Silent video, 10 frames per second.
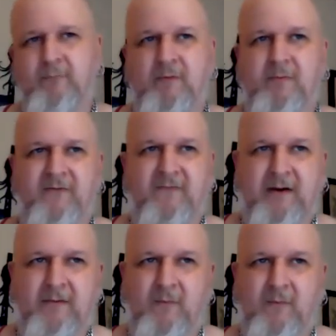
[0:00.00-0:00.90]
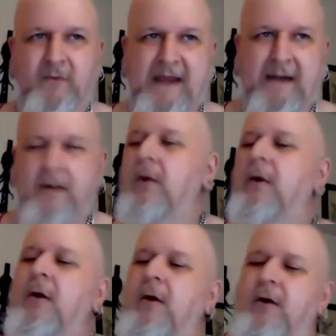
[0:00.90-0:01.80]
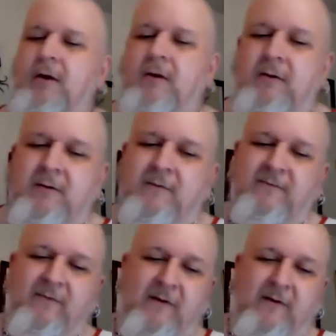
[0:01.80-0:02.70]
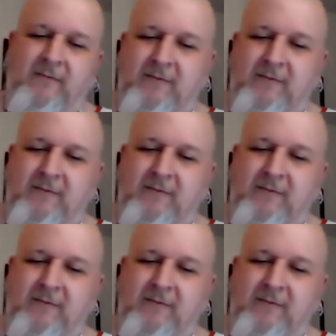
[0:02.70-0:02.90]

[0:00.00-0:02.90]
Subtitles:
pretty much like all day. So